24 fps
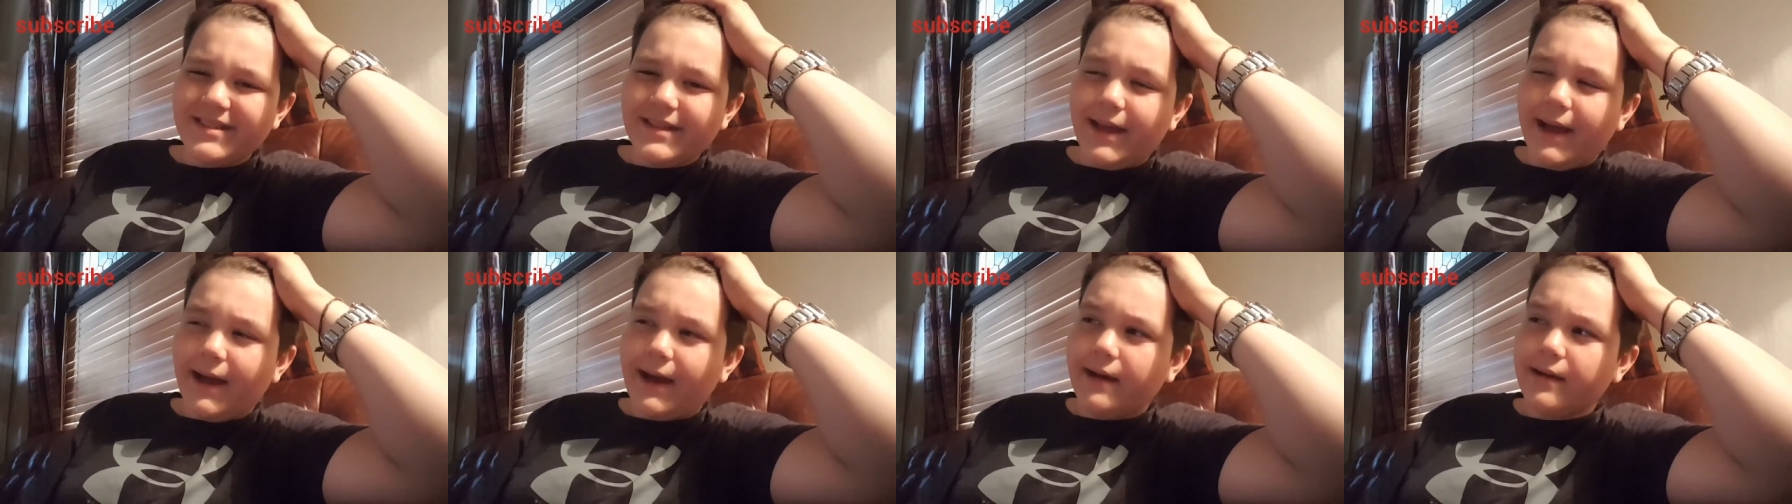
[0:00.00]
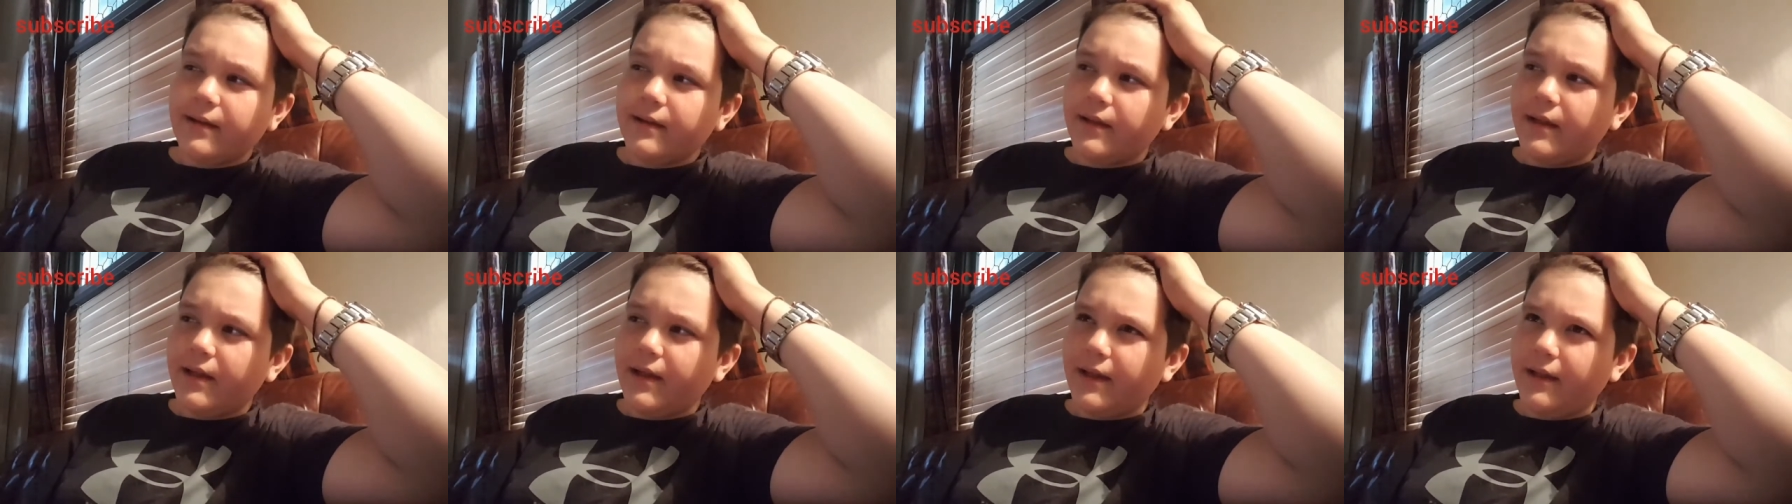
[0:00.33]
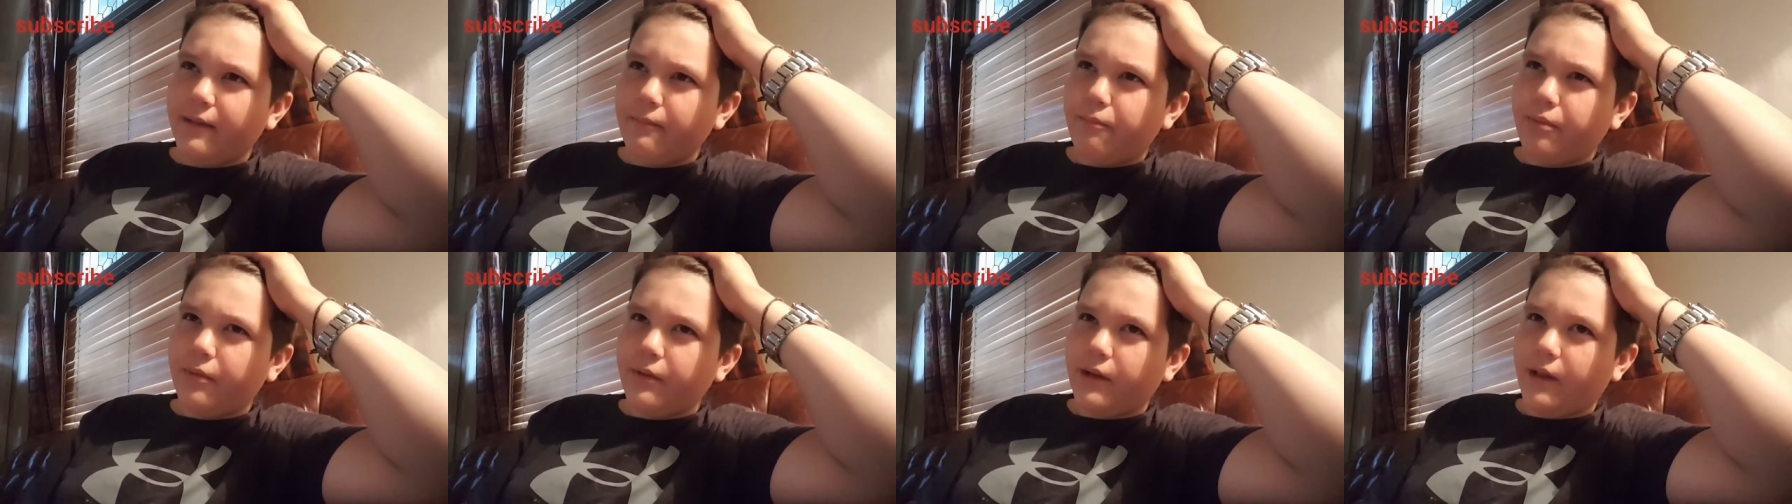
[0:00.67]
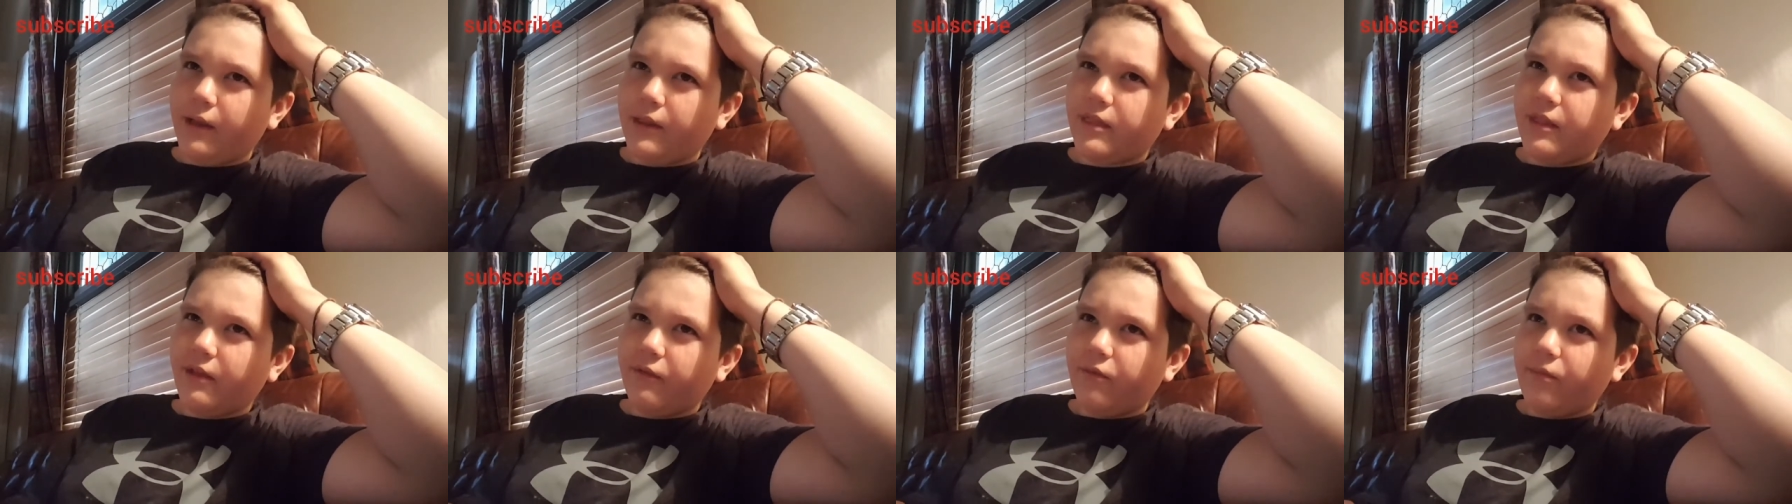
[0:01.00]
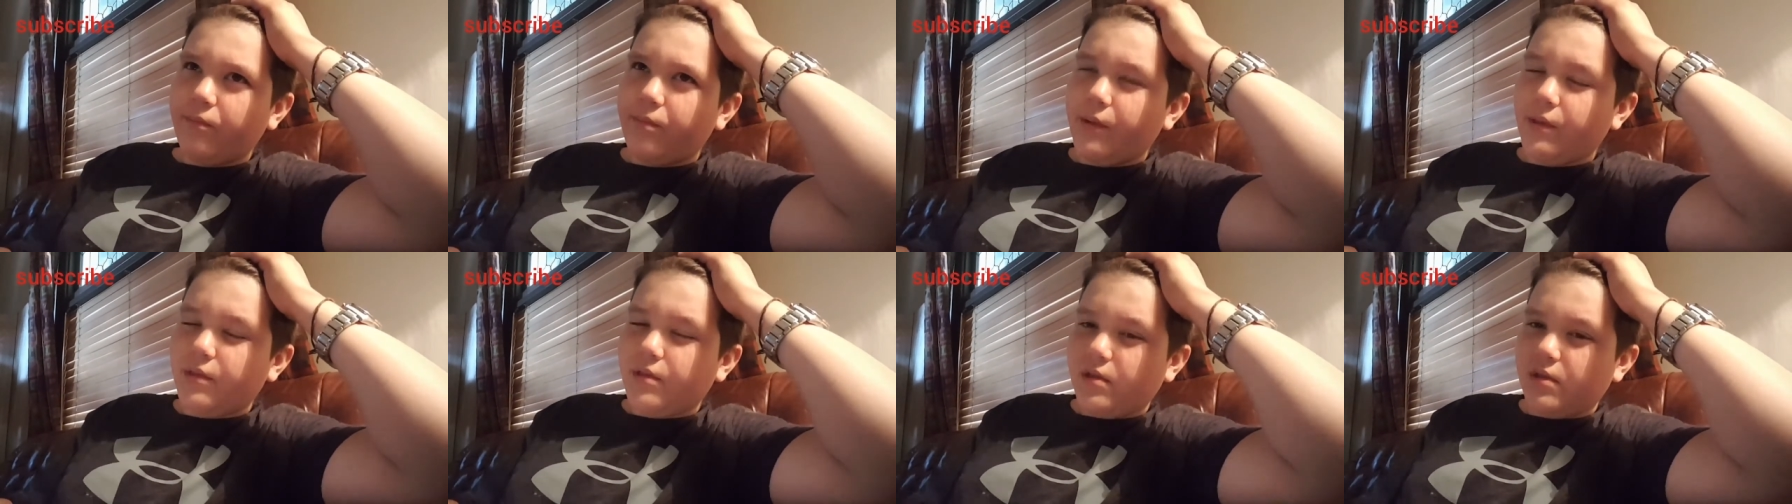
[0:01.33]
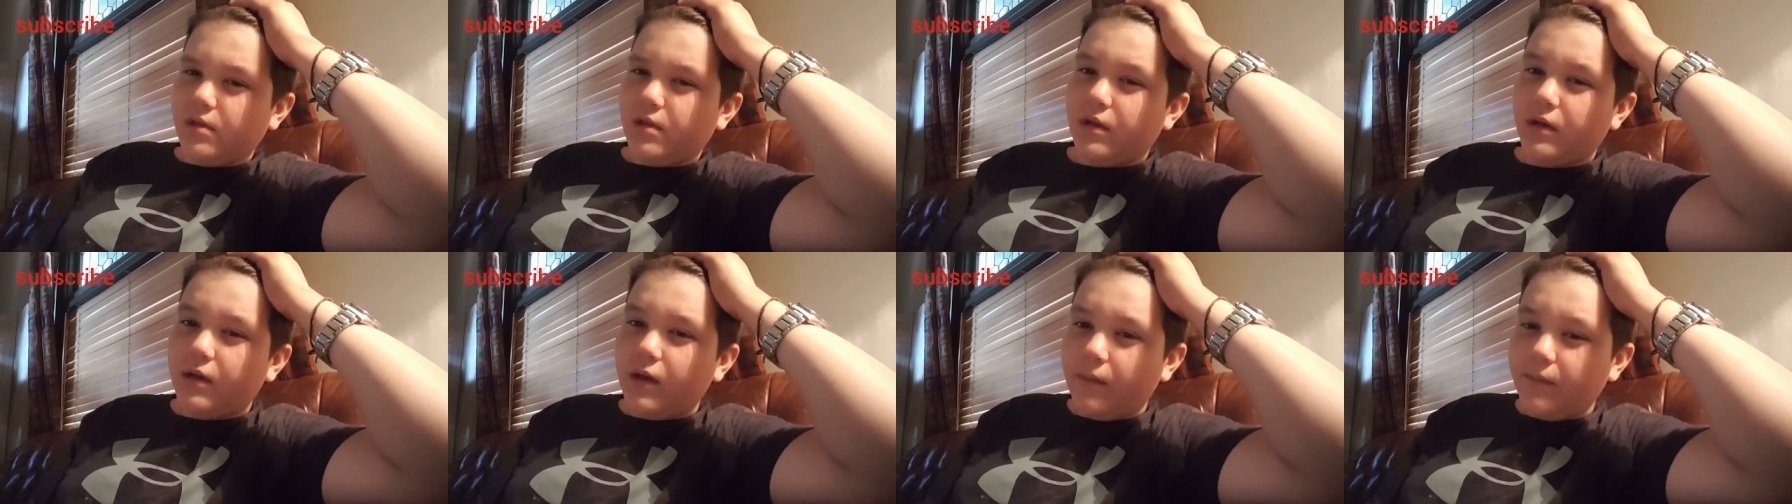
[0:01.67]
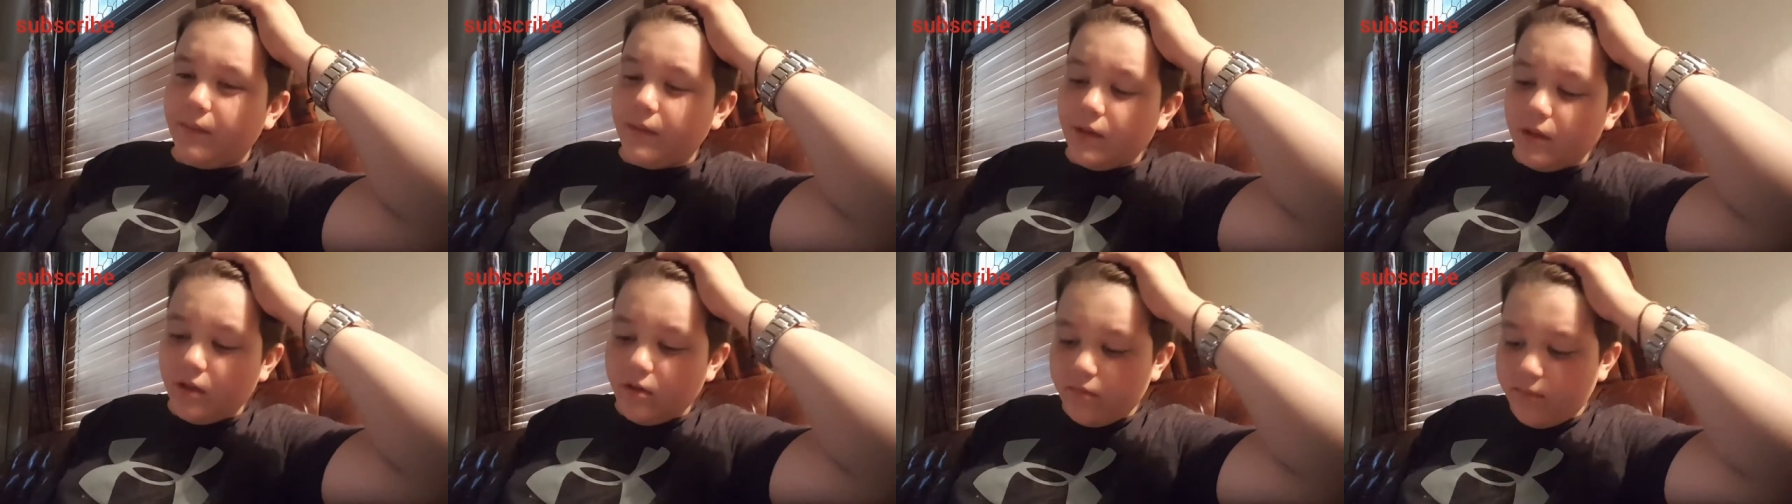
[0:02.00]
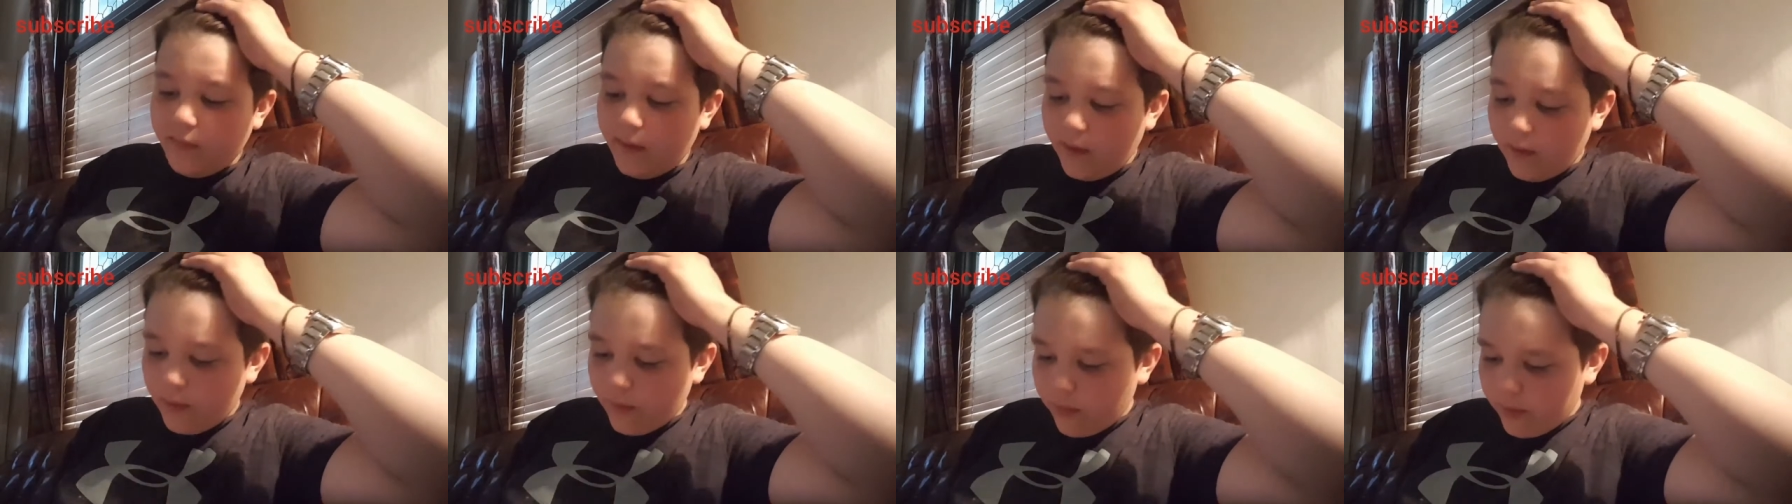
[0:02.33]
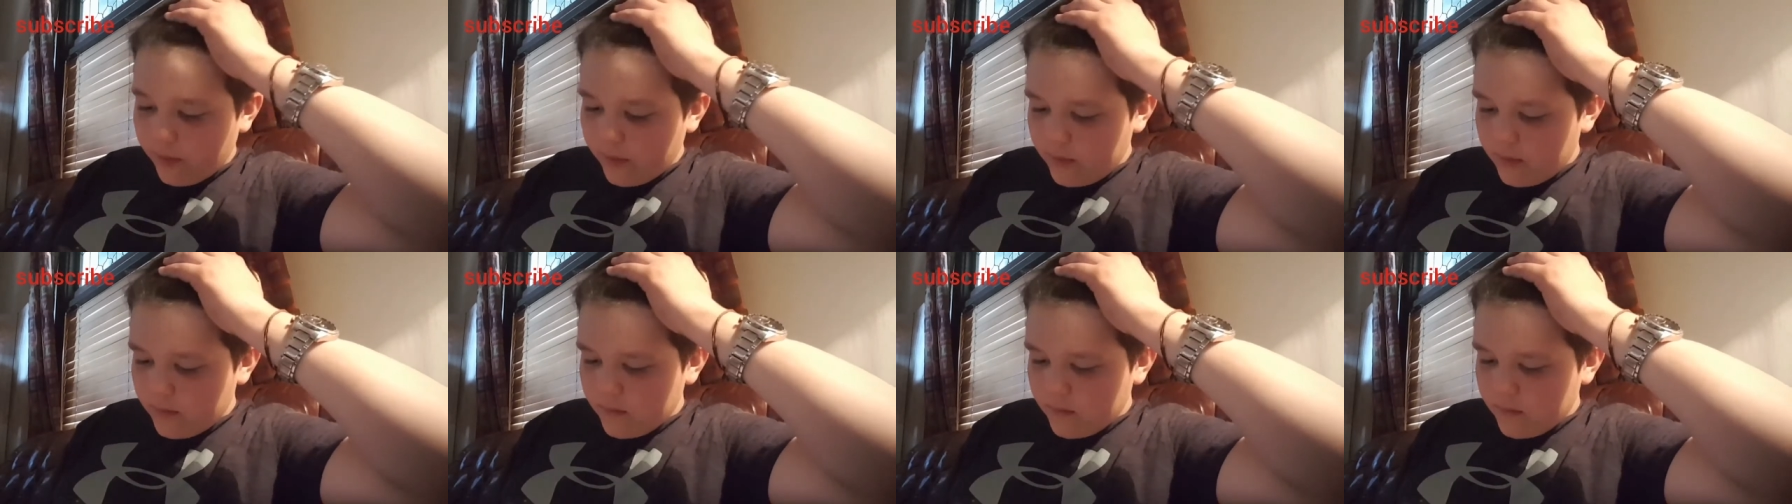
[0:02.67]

yeah he put like seven pieces of gum in his mouth